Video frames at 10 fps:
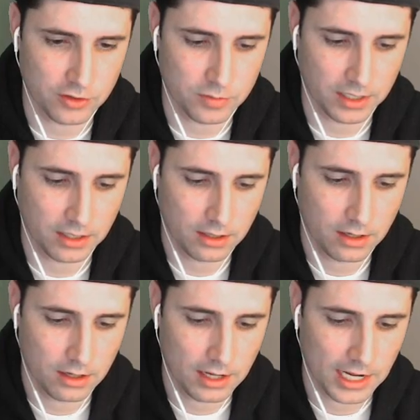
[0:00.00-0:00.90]
me.
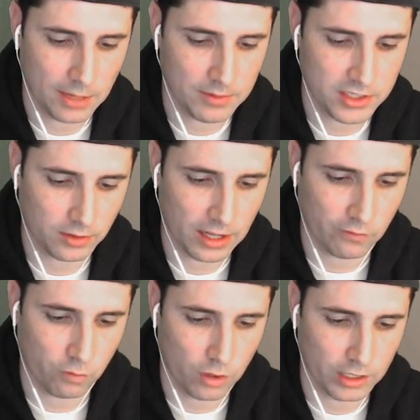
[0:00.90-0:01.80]
And we still have
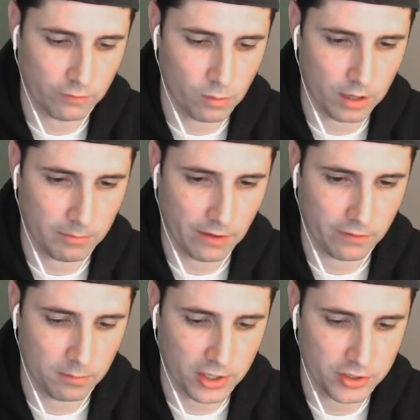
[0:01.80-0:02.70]
1. If we want to buff our
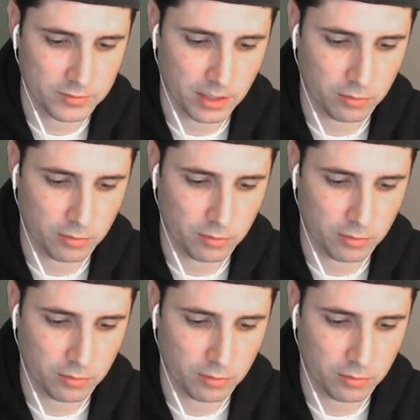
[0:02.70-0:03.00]
mushrooms up, we